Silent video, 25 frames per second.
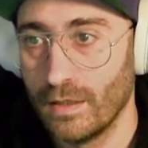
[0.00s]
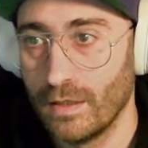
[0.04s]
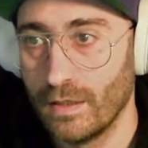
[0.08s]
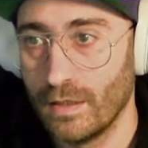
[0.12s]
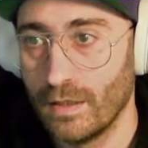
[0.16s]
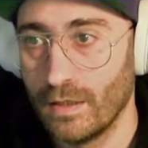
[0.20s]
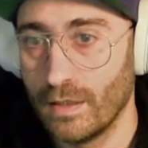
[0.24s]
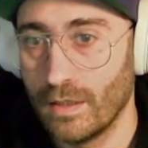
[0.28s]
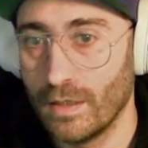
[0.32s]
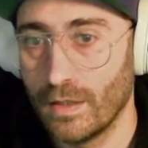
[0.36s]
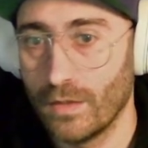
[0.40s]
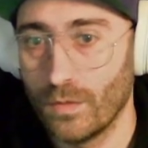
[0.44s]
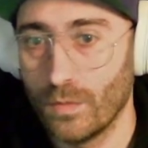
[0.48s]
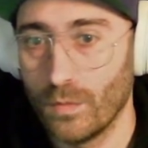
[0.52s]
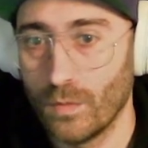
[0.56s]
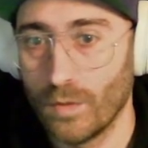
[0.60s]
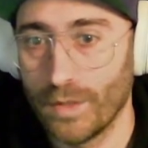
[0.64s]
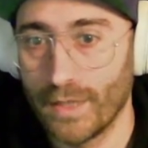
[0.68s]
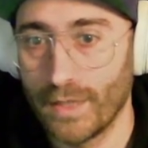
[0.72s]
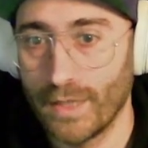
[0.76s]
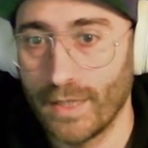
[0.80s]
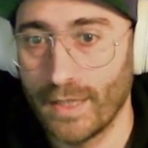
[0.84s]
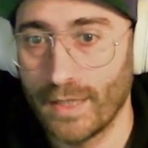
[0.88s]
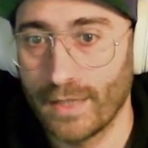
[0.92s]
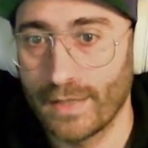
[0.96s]
And what
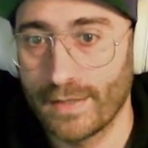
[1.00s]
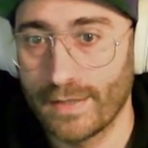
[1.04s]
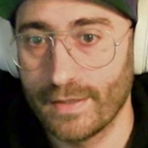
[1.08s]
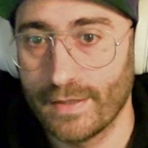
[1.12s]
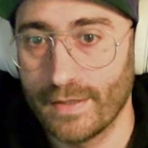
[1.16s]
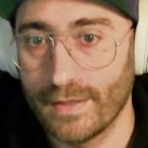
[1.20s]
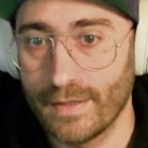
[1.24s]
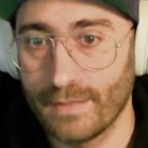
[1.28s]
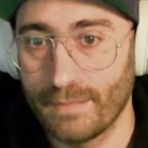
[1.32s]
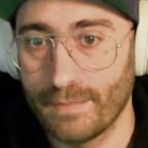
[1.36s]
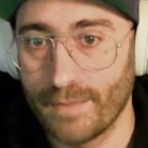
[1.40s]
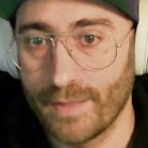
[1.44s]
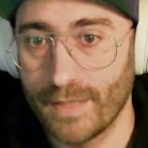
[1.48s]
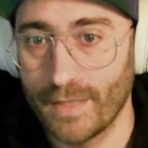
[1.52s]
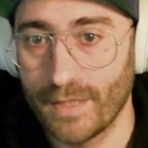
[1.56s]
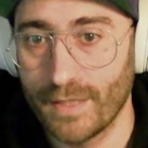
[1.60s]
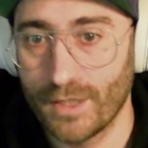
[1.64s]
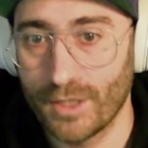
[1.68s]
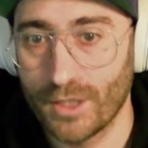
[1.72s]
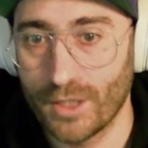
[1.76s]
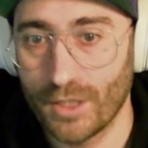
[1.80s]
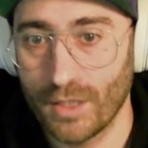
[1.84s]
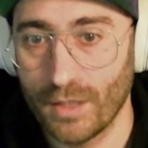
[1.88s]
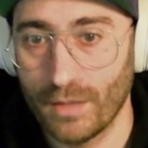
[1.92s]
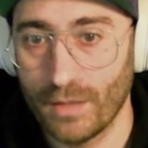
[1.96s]
else?
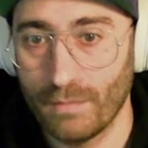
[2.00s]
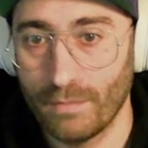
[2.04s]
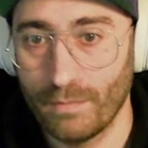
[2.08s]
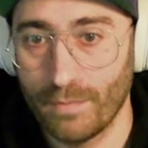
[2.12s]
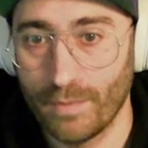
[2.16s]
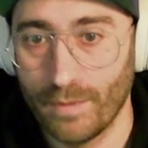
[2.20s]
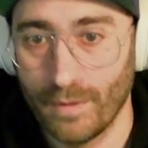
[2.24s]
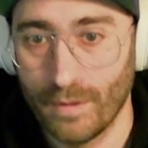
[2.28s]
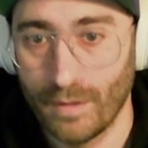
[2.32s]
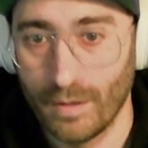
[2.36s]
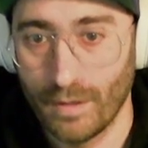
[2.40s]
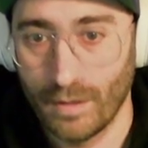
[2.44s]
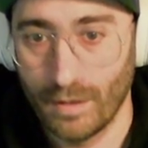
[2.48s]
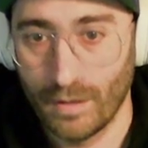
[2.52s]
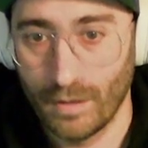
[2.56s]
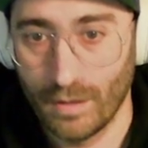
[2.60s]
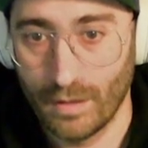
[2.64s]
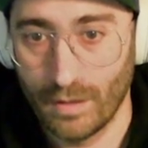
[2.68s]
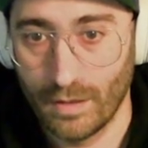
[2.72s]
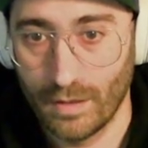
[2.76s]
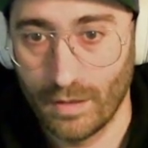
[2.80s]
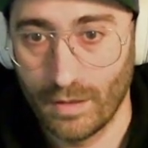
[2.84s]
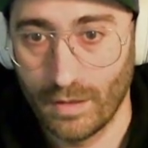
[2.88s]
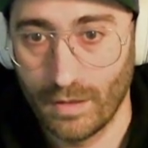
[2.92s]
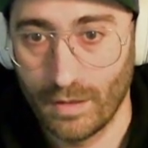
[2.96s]
Spaceship,
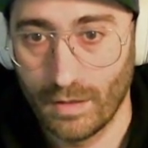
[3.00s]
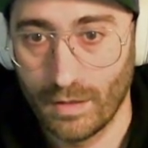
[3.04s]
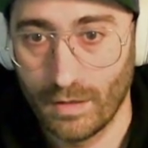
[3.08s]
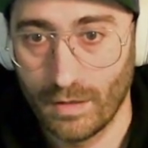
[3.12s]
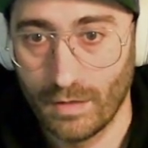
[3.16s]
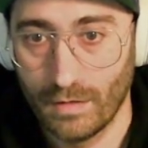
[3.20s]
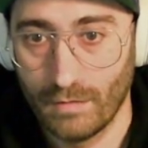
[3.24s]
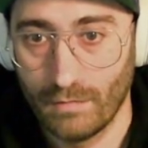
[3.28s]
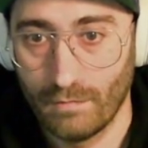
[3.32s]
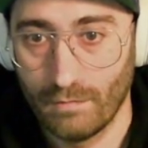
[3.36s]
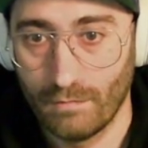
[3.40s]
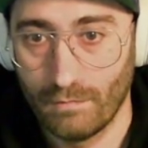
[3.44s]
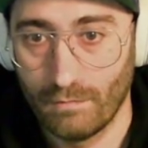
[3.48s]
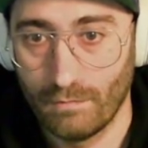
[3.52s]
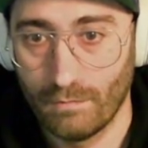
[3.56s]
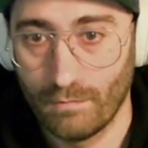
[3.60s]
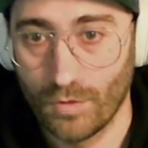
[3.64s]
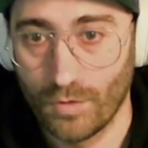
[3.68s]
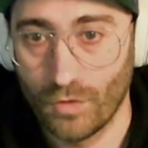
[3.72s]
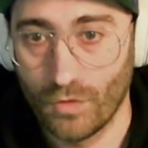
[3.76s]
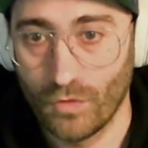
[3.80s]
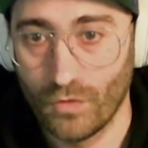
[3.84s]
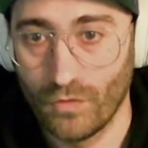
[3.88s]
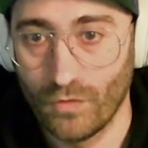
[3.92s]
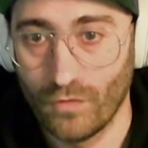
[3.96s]

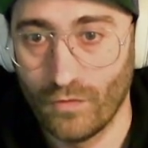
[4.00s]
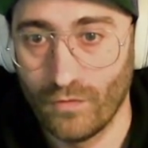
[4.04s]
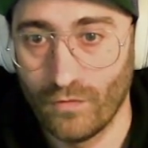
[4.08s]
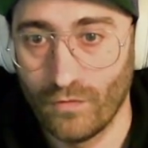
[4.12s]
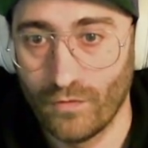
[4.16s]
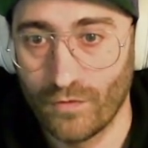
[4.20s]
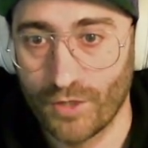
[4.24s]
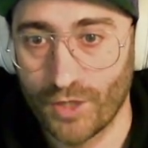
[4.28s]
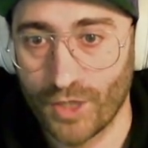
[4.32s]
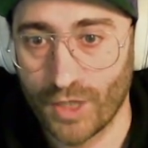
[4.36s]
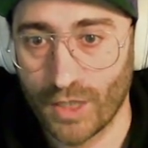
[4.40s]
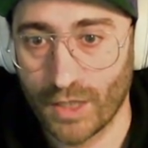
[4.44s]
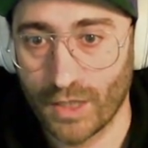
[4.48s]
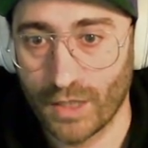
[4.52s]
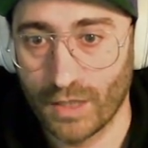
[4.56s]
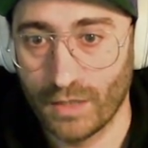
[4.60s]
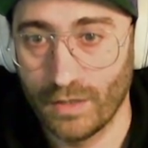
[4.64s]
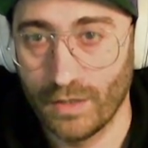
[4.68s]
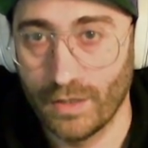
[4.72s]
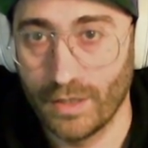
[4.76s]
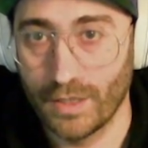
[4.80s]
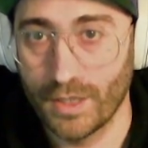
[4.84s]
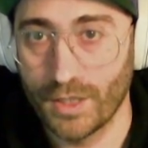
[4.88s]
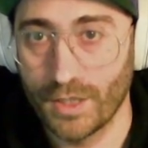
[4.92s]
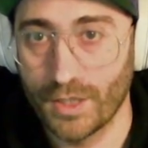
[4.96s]
move, check
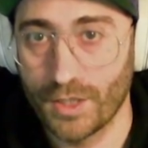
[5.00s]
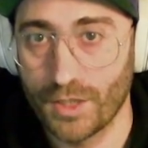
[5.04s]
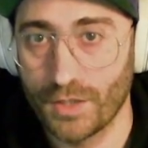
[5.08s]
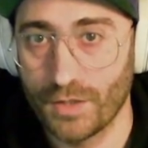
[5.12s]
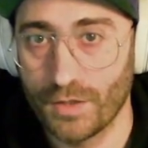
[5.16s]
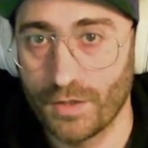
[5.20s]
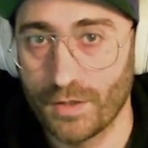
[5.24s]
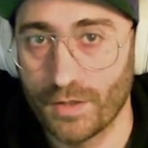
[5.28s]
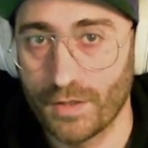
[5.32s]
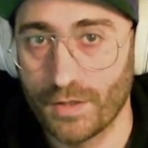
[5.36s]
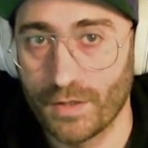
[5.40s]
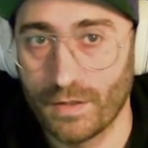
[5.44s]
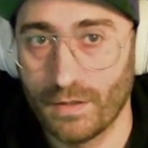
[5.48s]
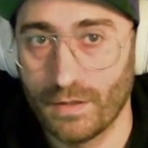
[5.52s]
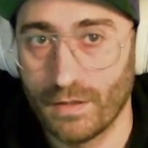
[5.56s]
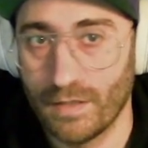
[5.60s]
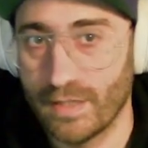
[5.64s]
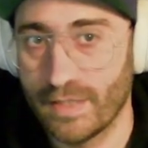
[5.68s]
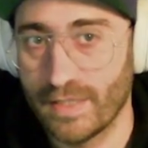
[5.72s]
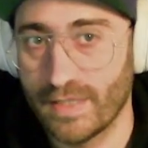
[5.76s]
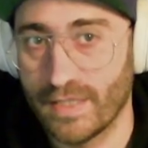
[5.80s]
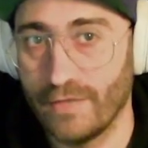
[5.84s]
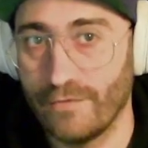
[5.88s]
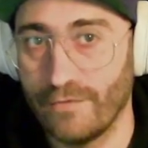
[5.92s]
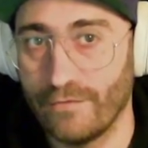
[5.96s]
collisions.
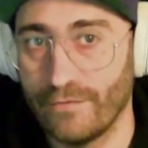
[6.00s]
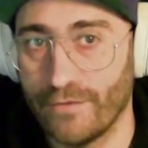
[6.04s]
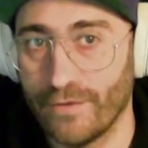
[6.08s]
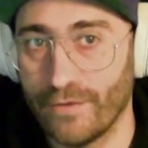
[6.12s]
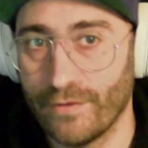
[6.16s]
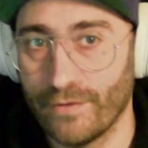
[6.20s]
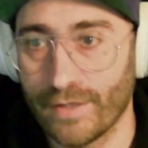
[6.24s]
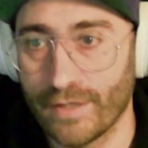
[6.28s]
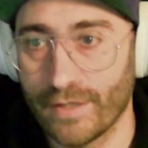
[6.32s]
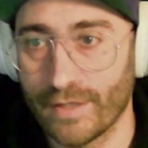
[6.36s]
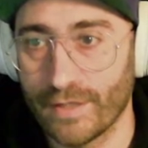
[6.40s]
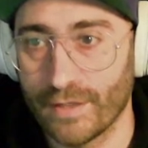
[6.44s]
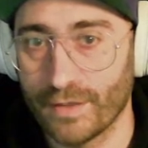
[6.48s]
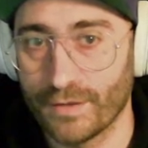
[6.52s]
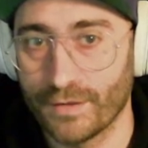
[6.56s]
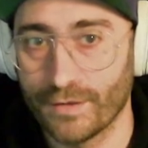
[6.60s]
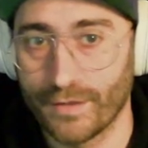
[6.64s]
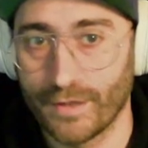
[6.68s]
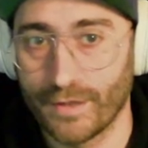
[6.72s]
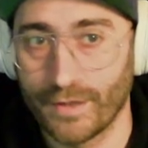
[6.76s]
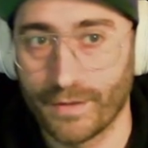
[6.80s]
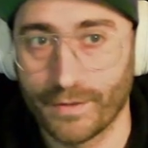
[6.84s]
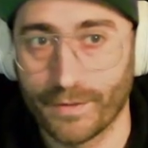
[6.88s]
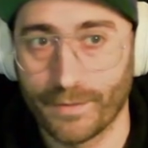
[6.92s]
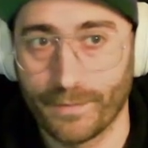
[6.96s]
Let's see if there is another
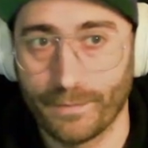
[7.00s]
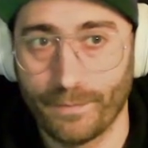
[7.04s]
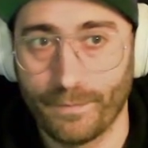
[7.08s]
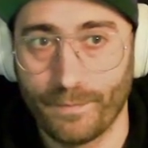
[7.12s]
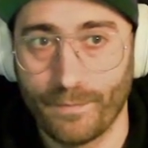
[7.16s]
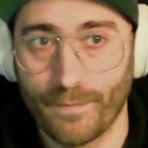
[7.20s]
error.